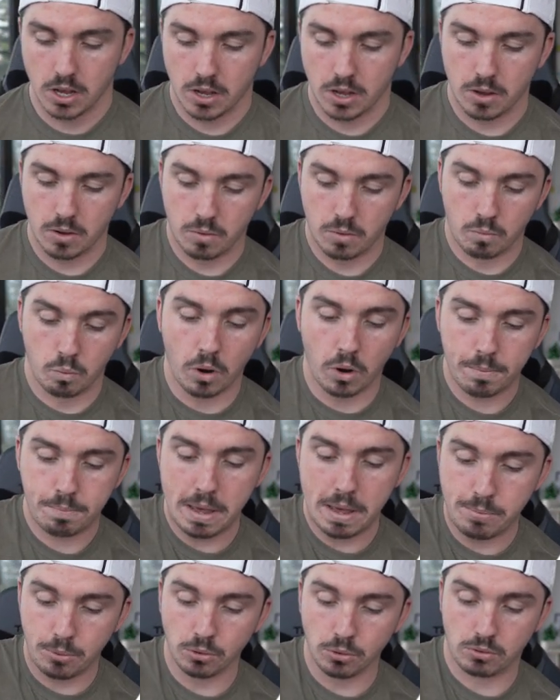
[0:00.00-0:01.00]
what
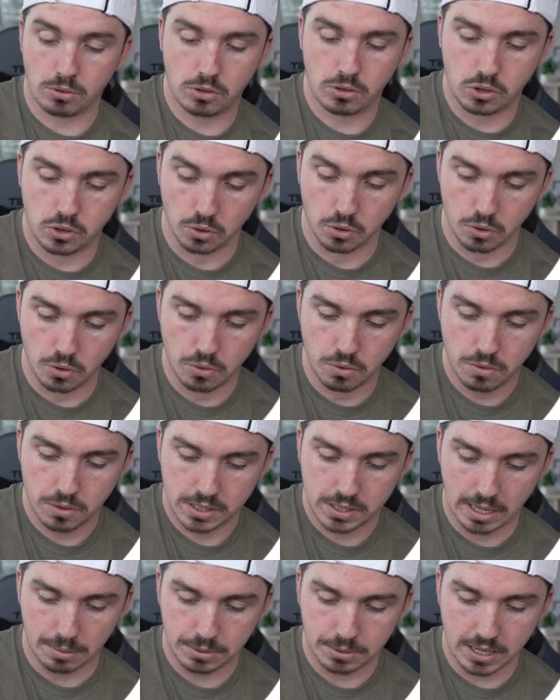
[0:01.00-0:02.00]
people do
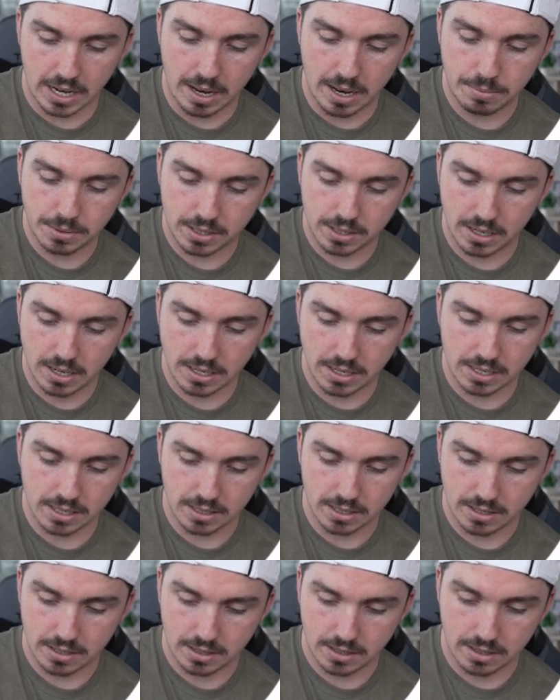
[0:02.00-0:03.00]
sometimes
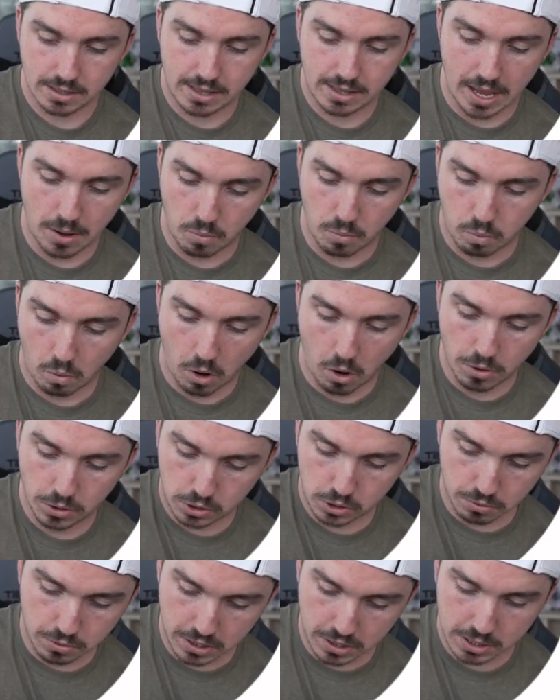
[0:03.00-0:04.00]
is they won't
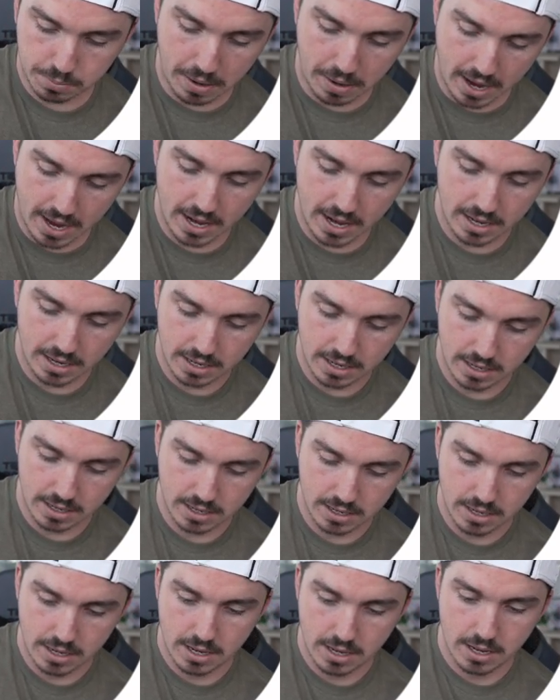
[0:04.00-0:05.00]
do this part.
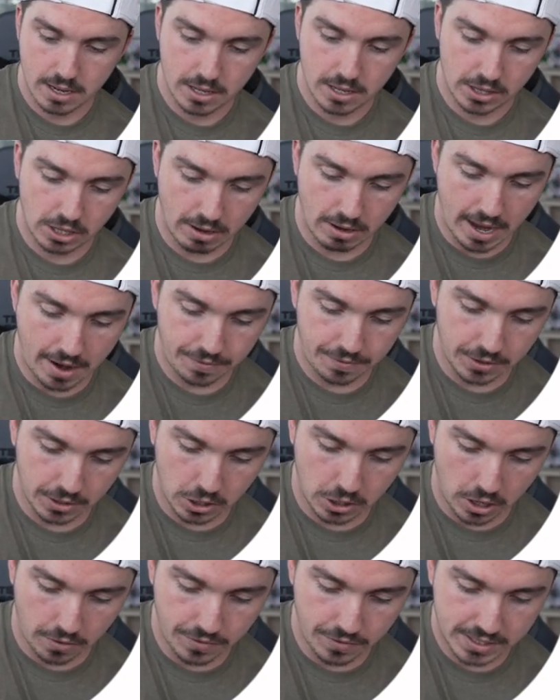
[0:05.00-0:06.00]
They'll have the
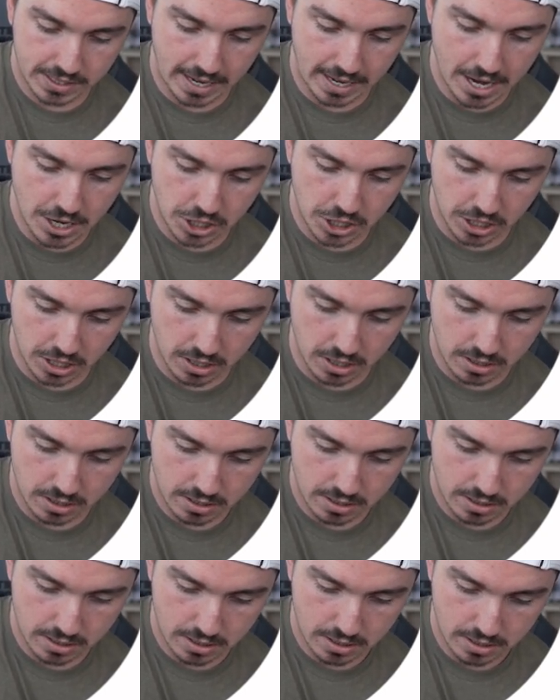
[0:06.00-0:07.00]
conversation
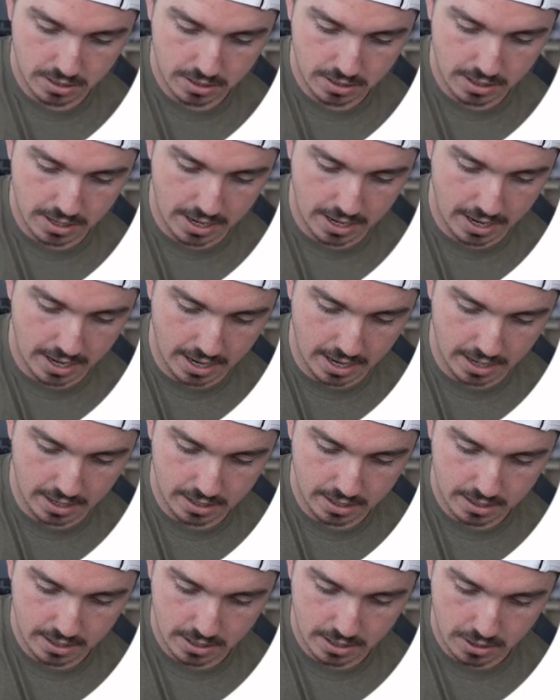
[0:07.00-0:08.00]

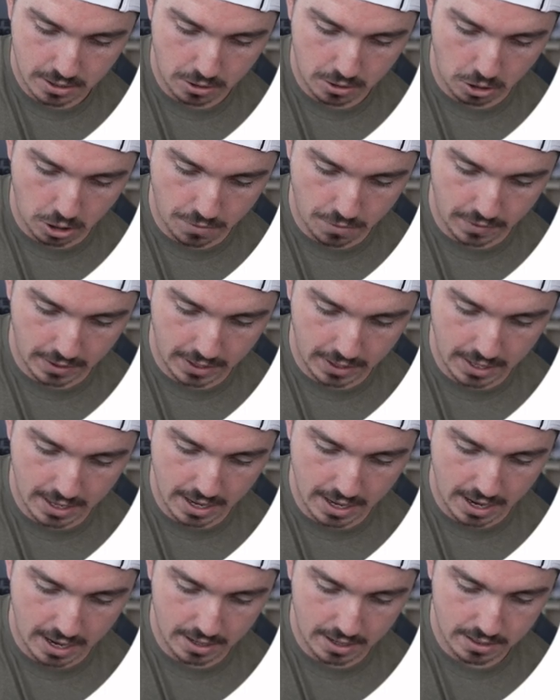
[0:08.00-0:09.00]
over here,